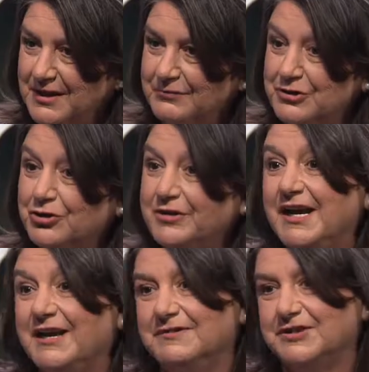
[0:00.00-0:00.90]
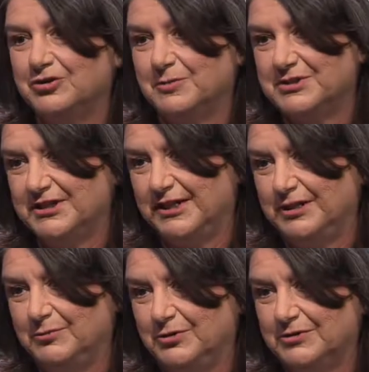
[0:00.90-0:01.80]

we don't have this option anymore. And